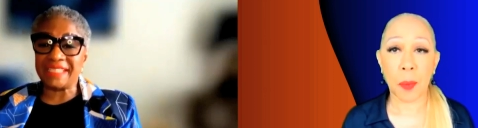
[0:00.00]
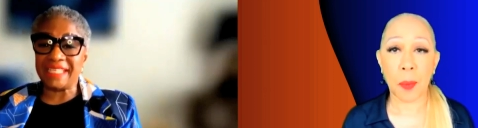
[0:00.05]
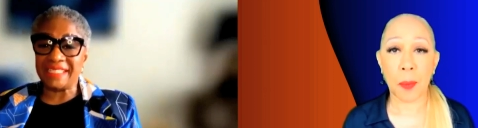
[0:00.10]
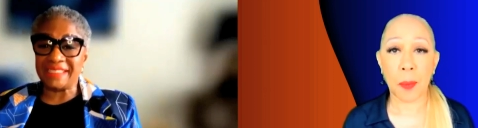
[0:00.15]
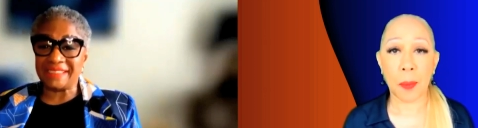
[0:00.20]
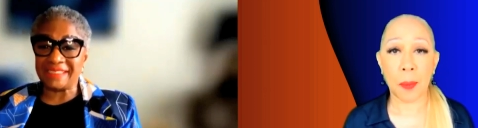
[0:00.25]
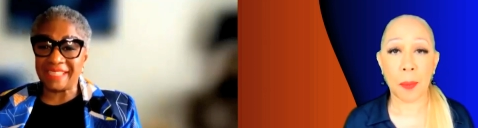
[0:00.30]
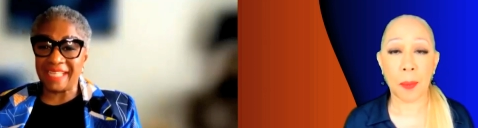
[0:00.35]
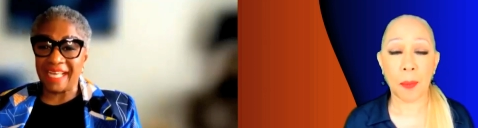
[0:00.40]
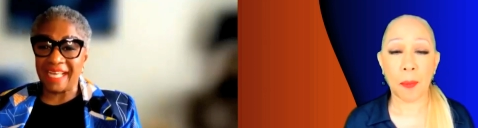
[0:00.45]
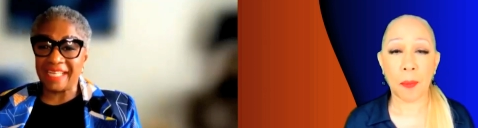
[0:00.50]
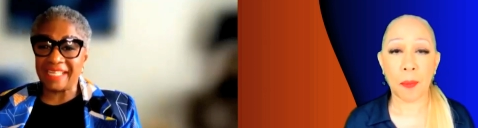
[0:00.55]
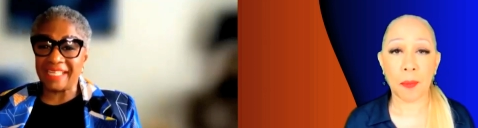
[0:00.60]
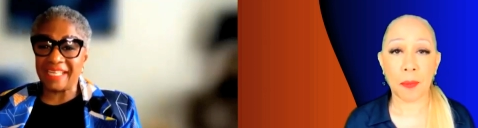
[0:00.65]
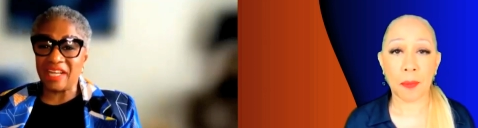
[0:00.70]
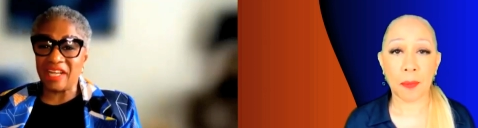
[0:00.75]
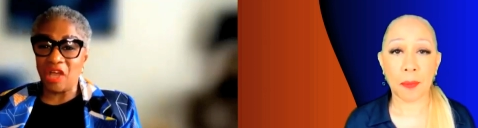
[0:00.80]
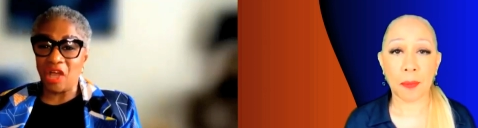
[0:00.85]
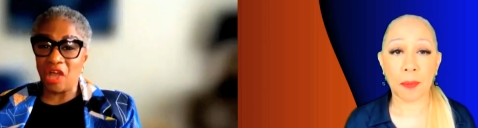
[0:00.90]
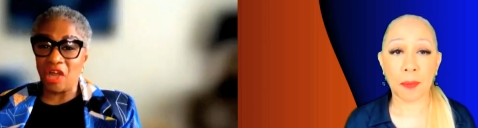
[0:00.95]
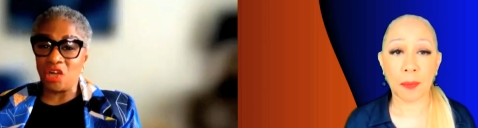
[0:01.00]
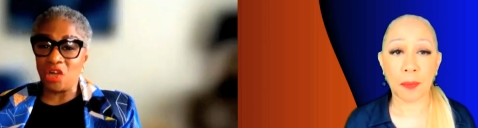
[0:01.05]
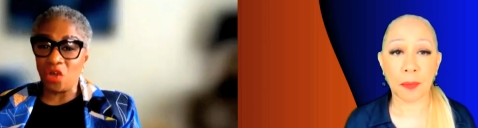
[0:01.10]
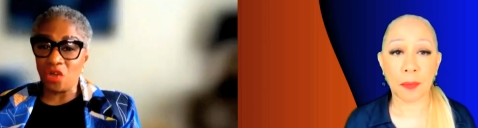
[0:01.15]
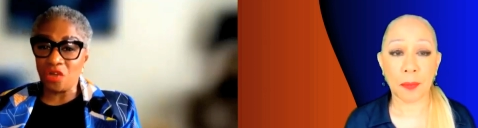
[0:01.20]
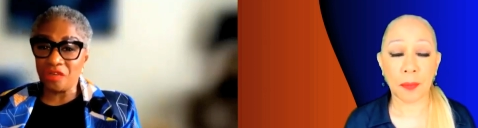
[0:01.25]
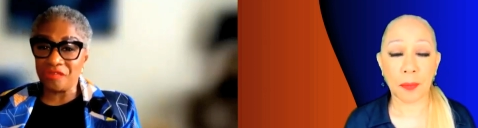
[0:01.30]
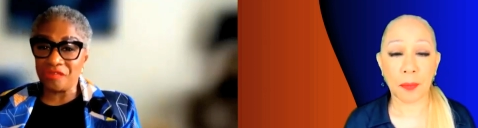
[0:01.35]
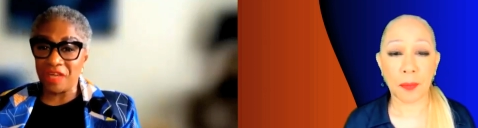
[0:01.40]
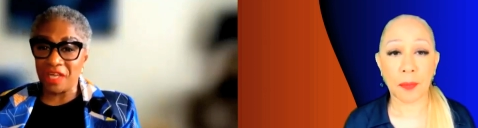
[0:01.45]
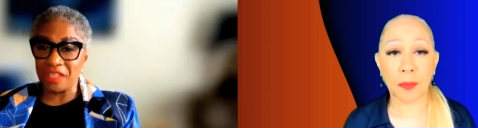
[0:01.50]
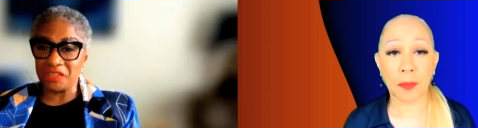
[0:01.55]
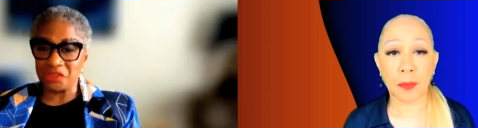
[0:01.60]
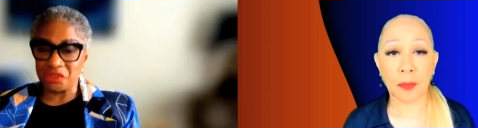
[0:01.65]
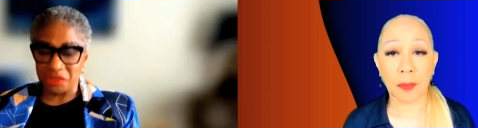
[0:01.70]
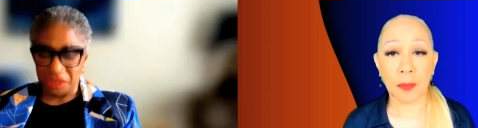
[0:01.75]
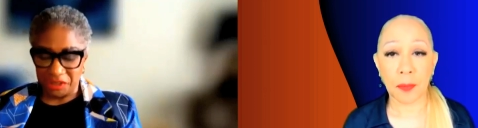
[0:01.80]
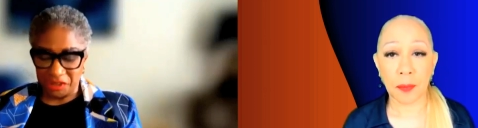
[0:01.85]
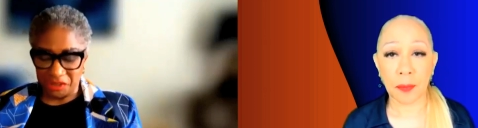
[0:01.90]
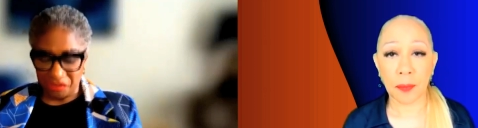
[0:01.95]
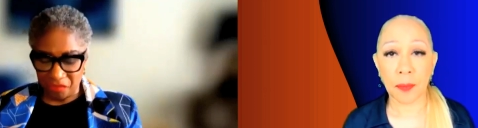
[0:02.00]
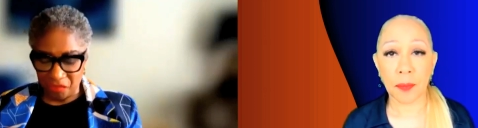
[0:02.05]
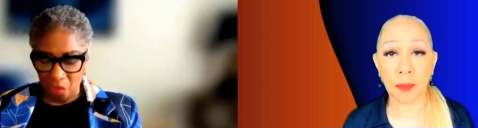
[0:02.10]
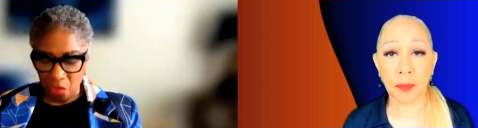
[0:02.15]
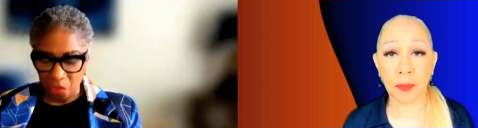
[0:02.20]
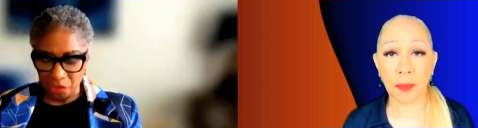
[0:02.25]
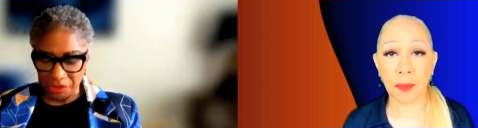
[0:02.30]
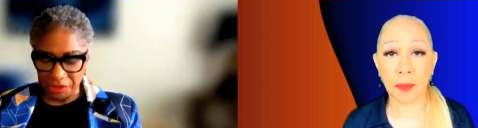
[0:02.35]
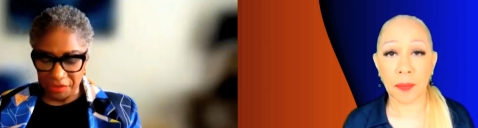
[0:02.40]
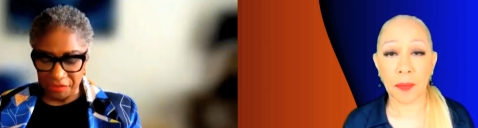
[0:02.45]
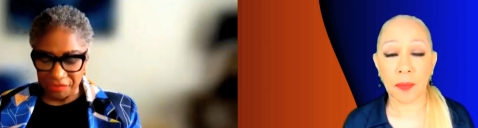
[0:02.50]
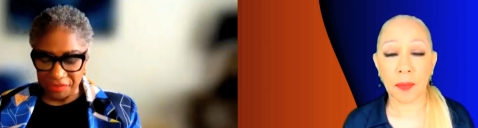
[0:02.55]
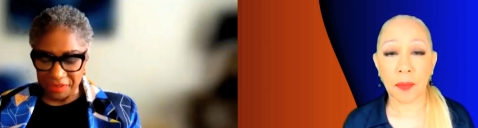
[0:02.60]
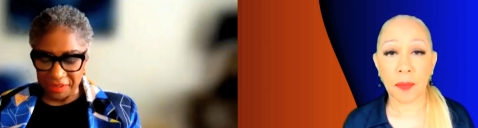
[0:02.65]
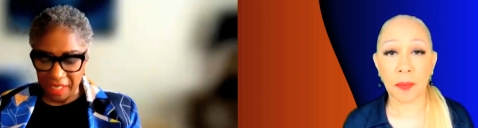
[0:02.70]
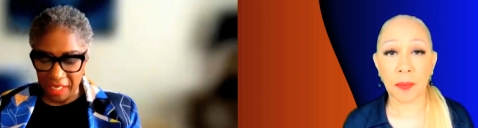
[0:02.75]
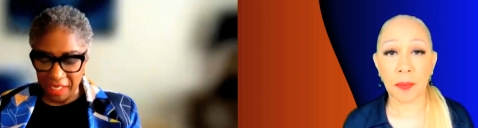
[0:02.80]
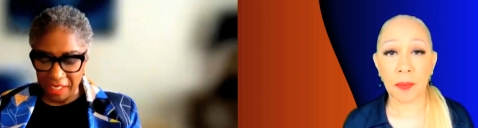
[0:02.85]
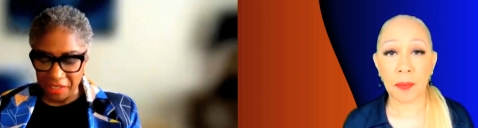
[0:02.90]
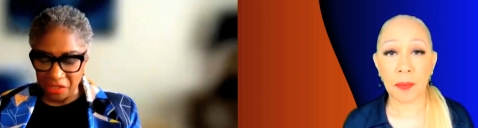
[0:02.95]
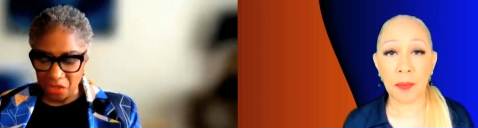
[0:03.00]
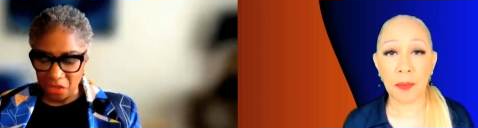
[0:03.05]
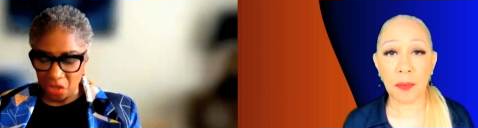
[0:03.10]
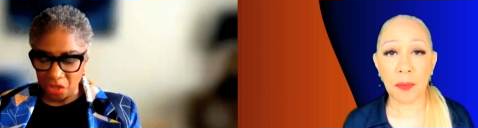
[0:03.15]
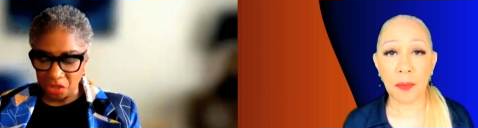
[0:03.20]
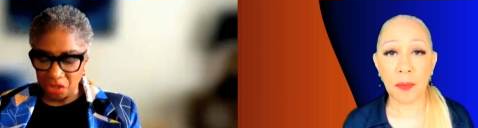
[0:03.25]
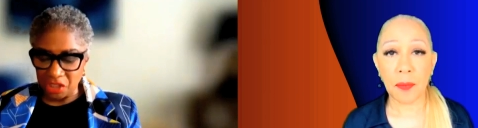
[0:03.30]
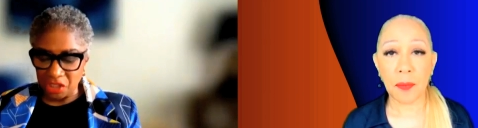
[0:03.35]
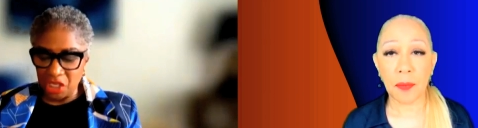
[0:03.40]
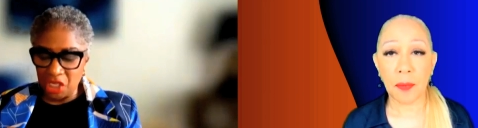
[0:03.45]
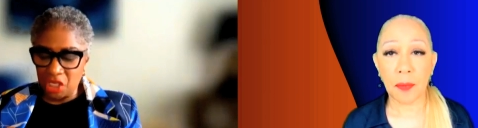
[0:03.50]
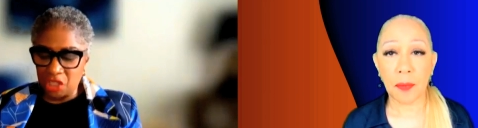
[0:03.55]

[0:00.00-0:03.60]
Speaker 1: is that a lot of countries, of course, have signed on